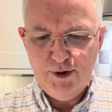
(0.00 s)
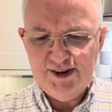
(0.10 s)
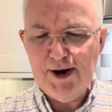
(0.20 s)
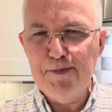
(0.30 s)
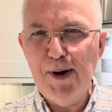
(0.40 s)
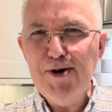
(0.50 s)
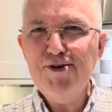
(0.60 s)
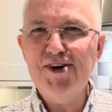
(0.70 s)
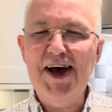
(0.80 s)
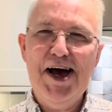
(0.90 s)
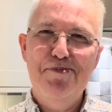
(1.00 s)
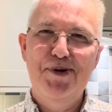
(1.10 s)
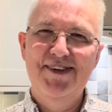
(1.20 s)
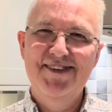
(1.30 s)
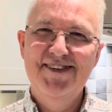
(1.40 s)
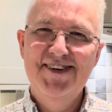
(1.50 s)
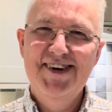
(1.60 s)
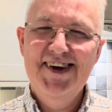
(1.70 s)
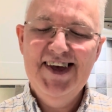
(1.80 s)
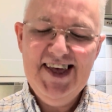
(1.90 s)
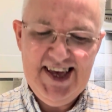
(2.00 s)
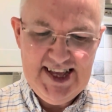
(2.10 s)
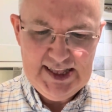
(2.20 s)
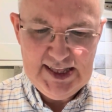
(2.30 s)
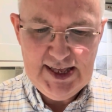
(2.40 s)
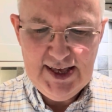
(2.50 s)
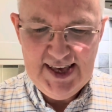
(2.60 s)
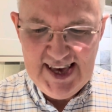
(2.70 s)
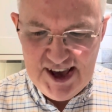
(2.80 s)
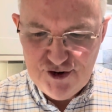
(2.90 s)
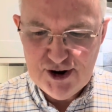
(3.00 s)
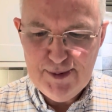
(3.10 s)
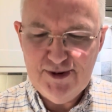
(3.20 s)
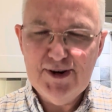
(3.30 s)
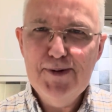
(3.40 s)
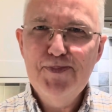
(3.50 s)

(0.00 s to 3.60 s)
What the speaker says: about to happen in Egypt,